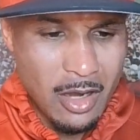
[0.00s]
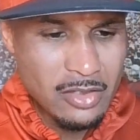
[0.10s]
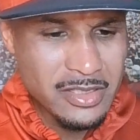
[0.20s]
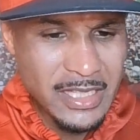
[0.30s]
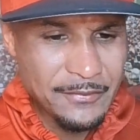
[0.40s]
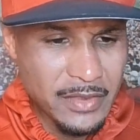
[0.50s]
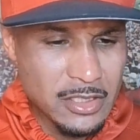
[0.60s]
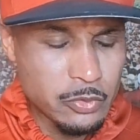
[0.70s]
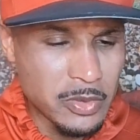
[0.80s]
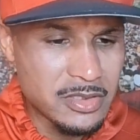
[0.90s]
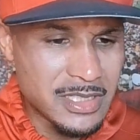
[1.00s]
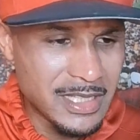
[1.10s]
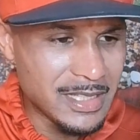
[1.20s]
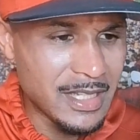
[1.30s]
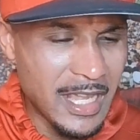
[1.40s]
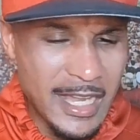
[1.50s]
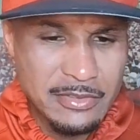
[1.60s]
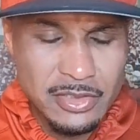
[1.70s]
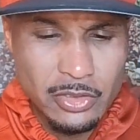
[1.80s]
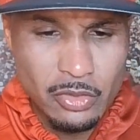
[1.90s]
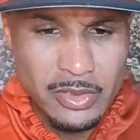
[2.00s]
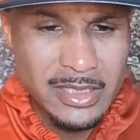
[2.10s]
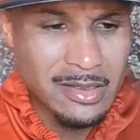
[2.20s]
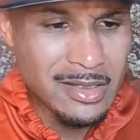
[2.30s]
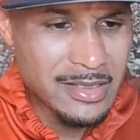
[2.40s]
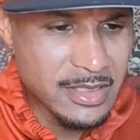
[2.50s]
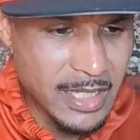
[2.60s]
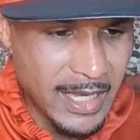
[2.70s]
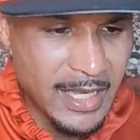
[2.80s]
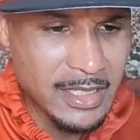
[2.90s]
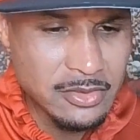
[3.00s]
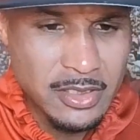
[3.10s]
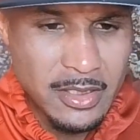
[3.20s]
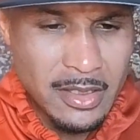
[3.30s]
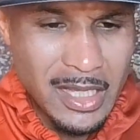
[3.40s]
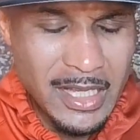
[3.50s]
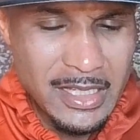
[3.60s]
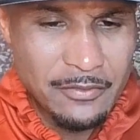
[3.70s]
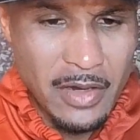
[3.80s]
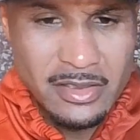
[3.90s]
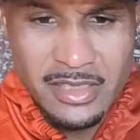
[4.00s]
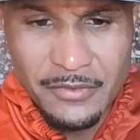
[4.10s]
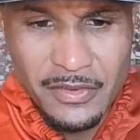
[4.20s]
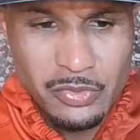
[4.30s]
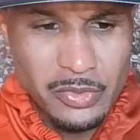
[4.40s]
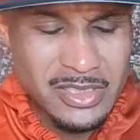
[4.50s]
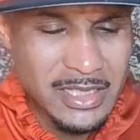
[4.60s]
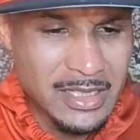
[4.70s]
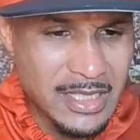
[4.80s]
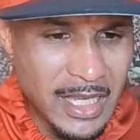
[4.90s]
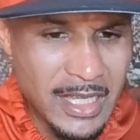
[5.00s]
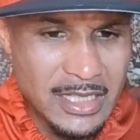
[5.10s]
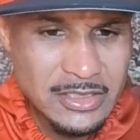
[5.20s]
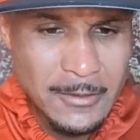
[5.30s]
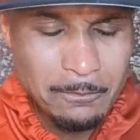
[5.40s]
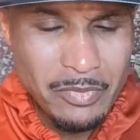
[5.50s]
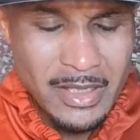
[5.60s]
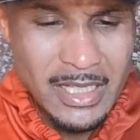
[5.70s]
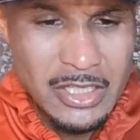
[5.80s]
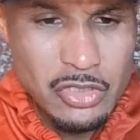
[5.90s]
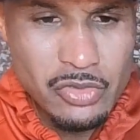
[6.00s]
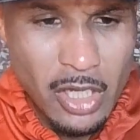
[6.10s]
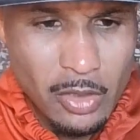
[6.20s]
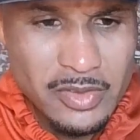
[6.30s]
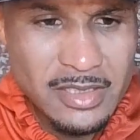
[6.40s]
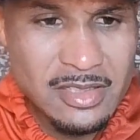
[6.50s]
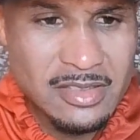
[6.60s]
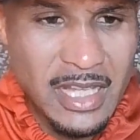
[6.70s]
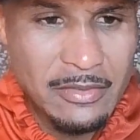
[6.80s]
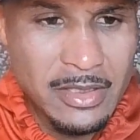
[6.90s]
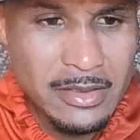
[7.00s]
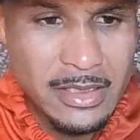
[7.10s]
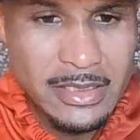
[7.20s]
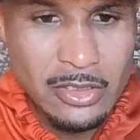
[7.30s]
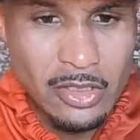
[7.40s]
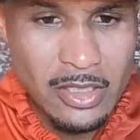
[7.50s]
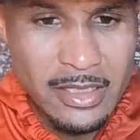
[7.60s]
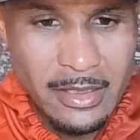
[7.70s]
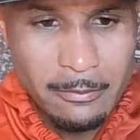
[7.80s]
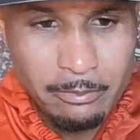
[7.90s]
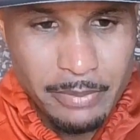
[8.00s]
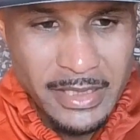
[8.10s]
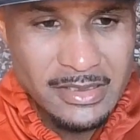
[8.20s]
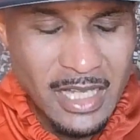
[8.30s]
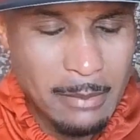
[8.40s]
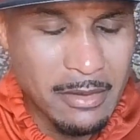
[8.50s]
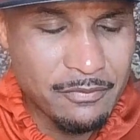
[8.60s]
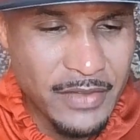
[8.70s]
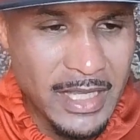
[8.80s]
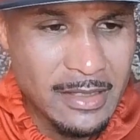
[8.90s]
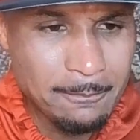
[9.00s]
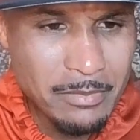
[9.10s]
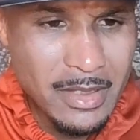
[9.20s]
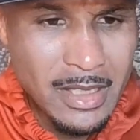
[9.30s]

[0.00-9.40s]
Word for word: Our defense was getting absolutely gassed, And if our defense was getting gassed, and you know this is having a you know a, a big time effect,